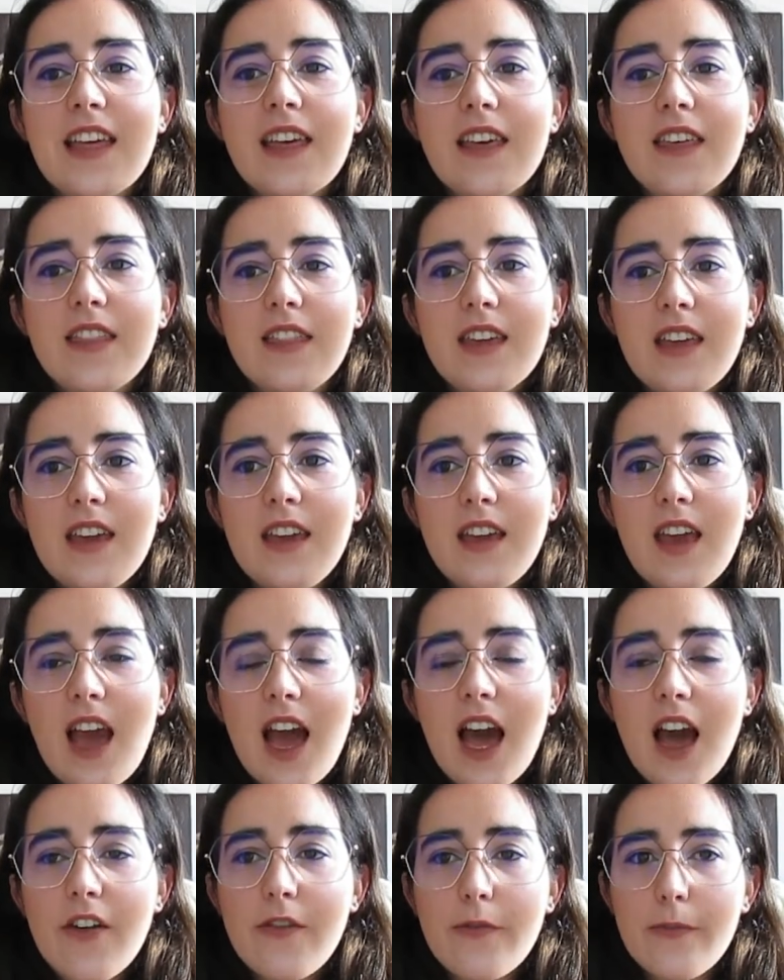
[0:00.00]
they
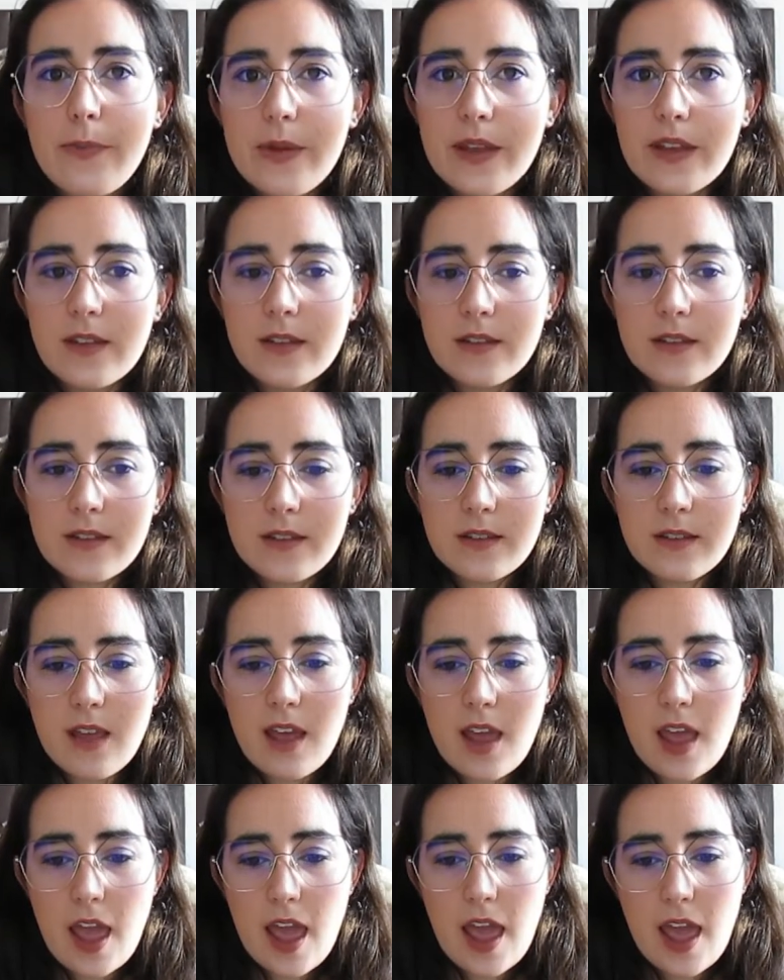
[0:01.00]
have built
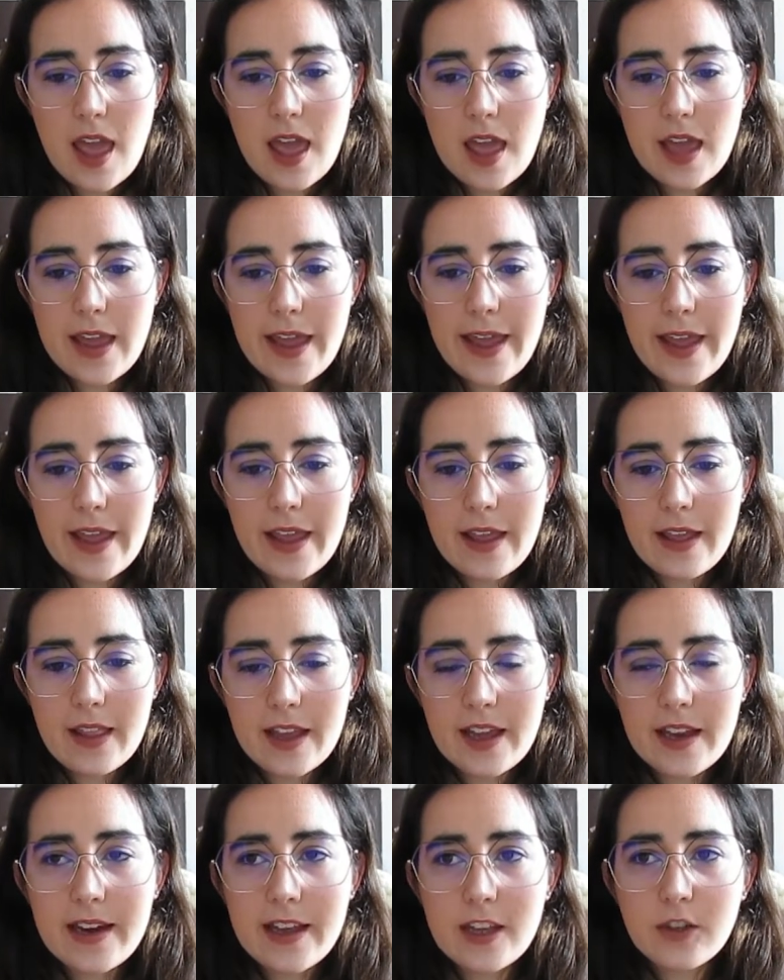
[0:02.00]

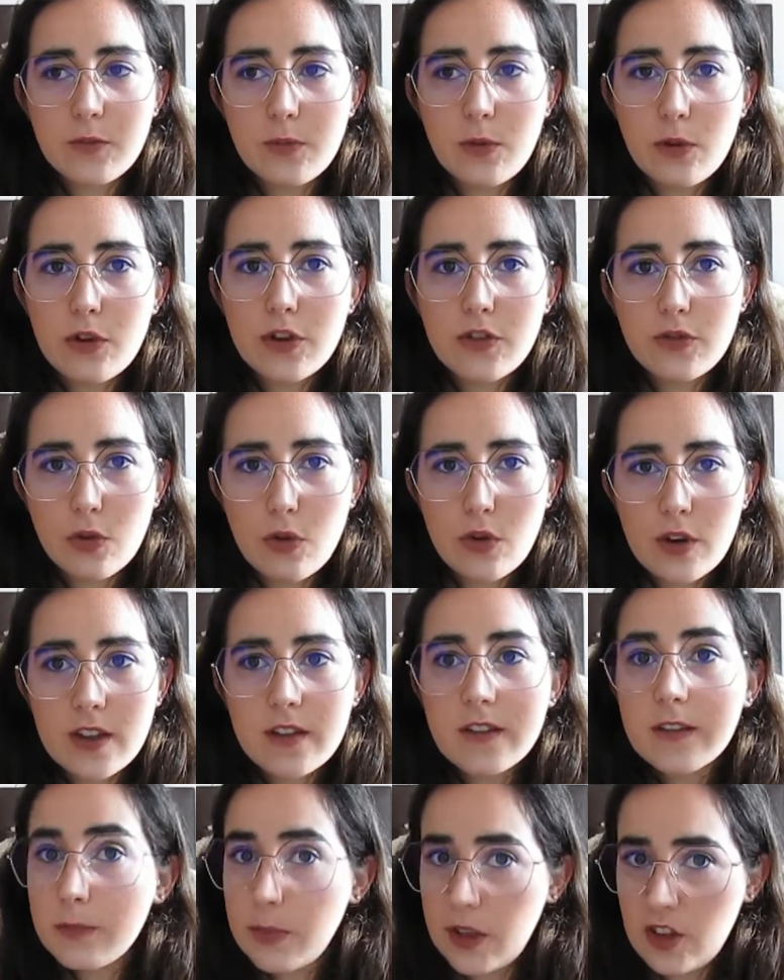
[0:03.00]
an exploratory
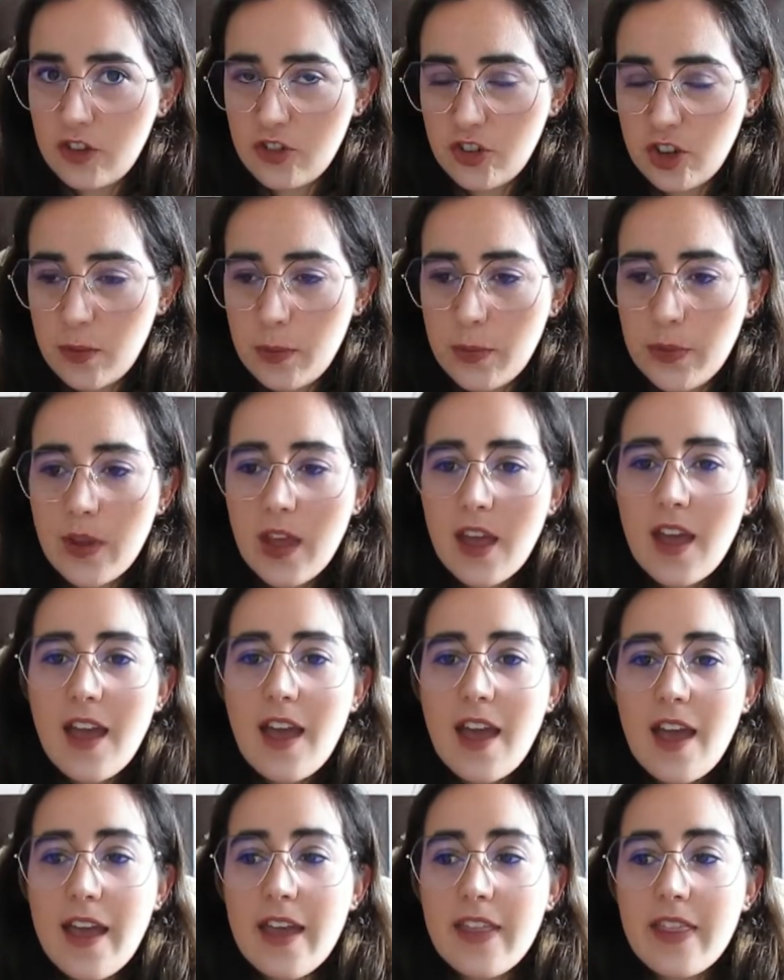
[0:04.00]
spaceship,
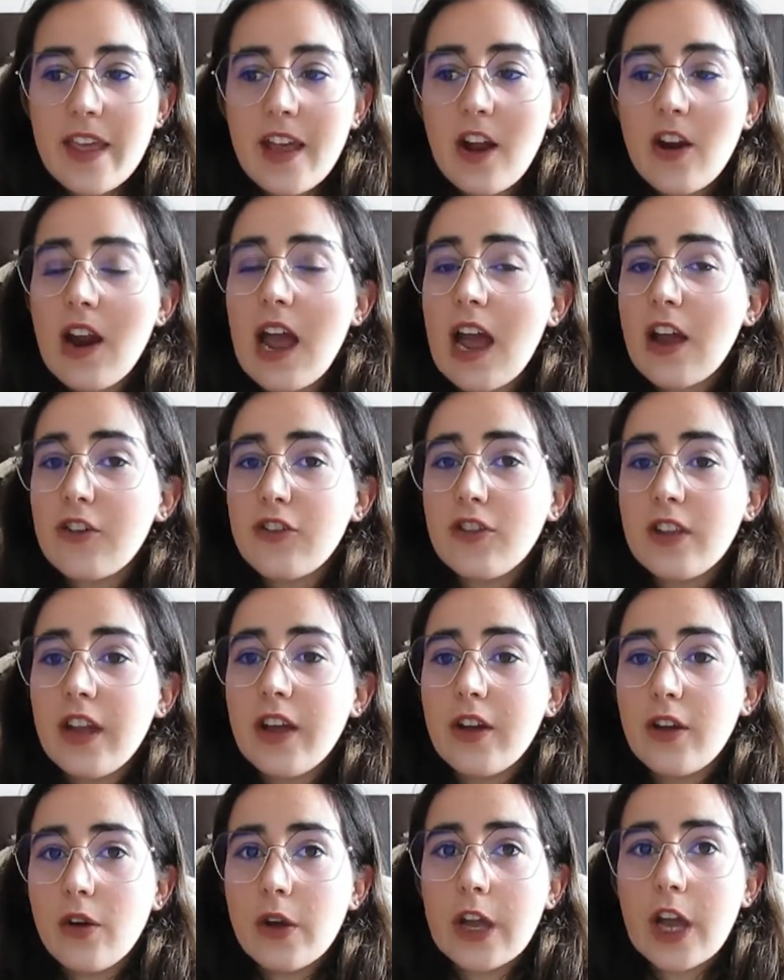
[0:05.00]
and they are actually
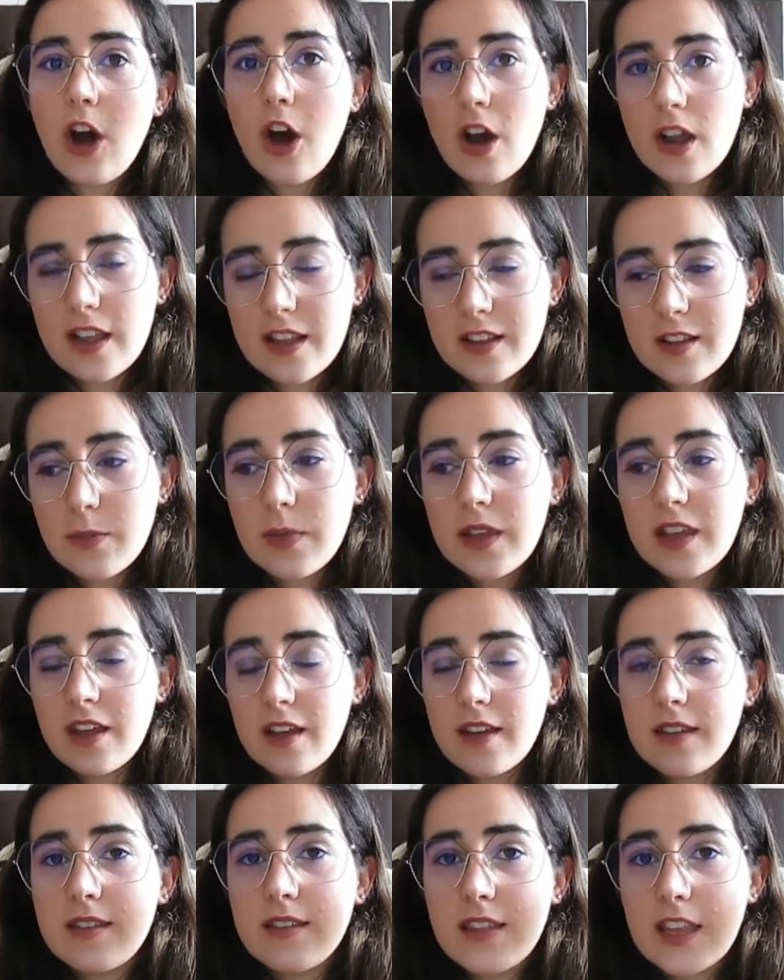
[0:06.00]
going on it
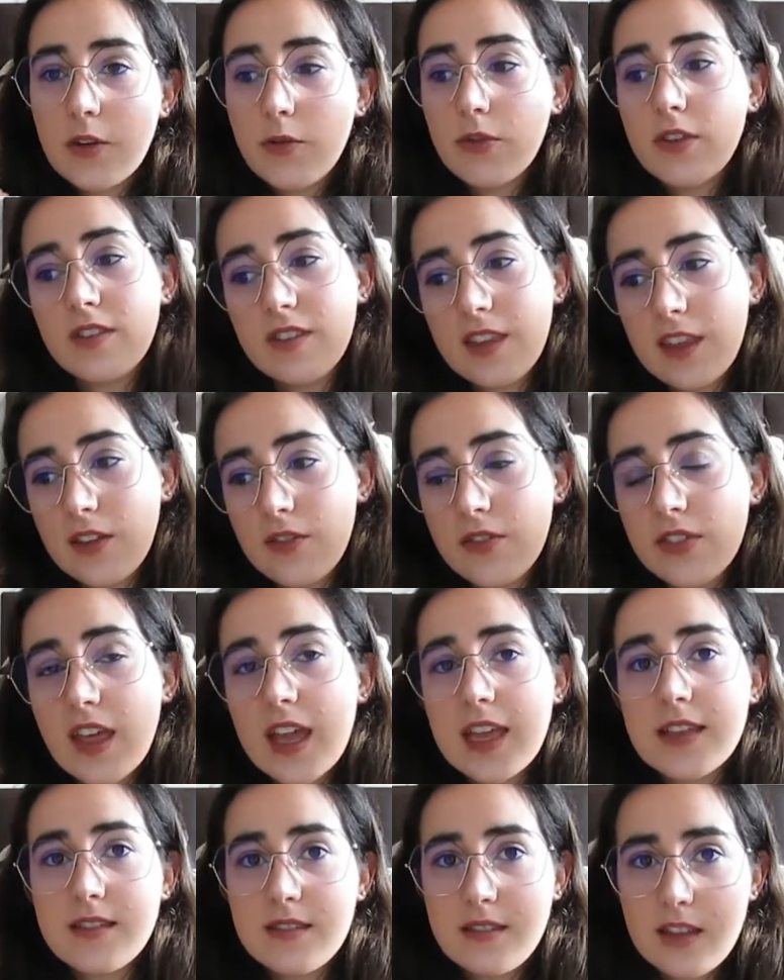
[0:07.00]
because they received
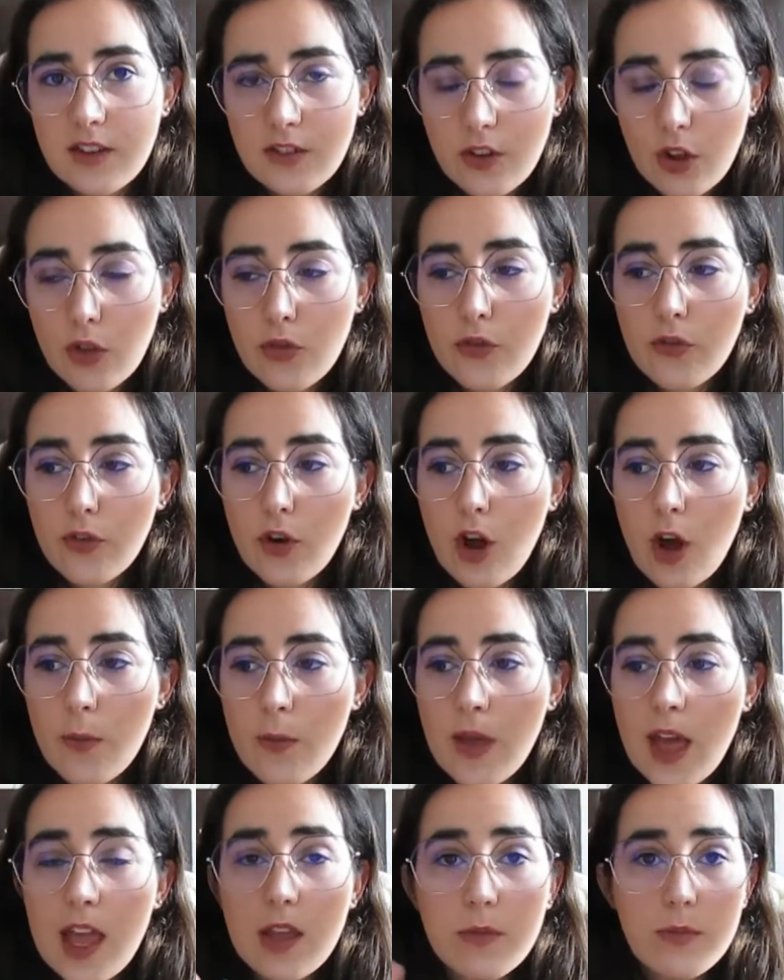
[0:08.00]
a signal
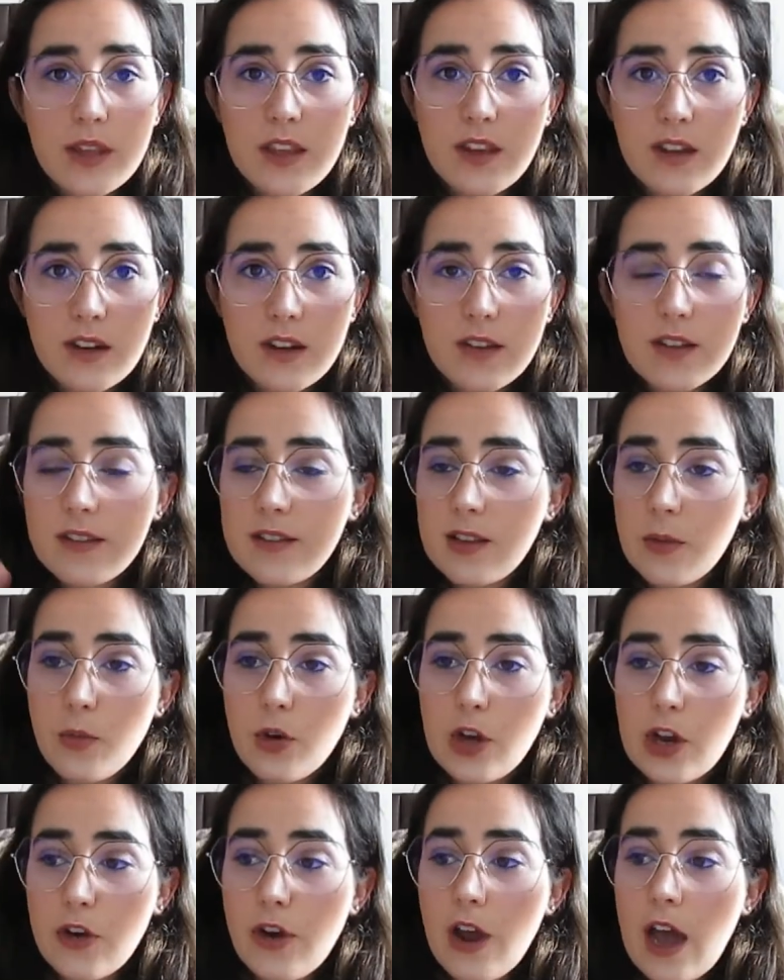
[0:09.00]
from a beacon
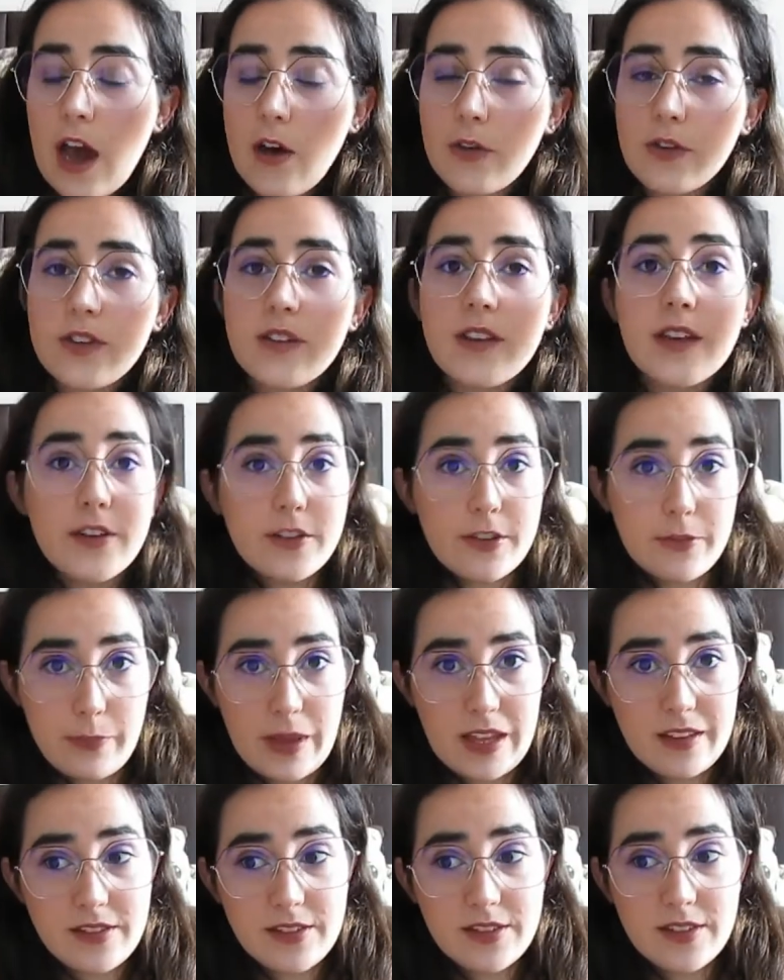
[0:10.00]
somewhere out in
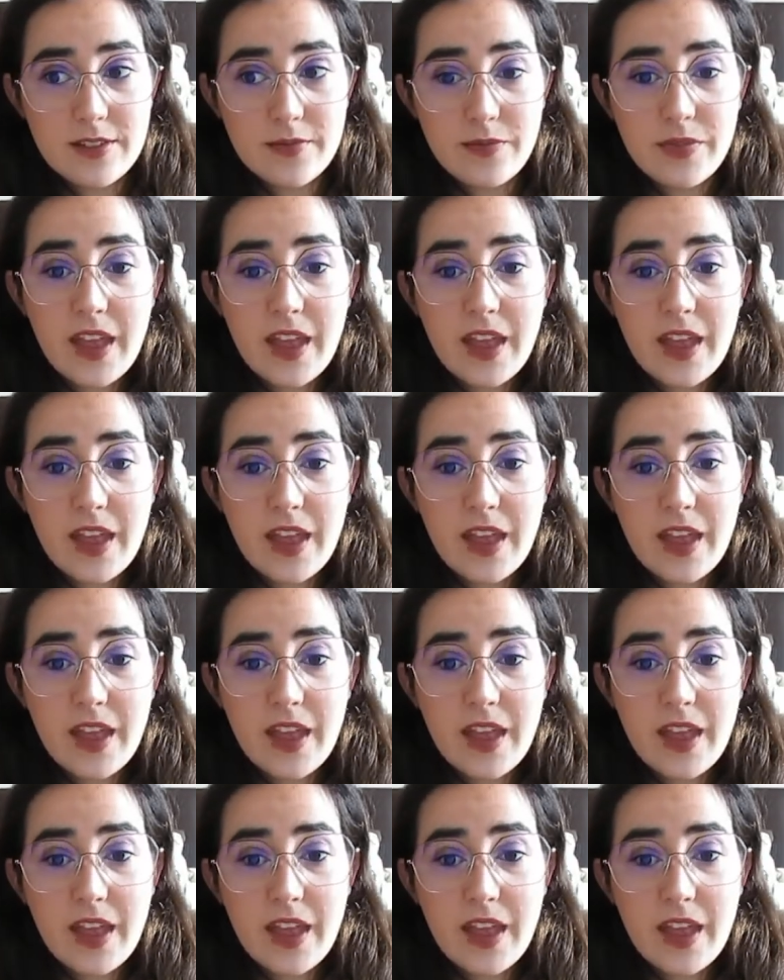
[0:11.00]
space.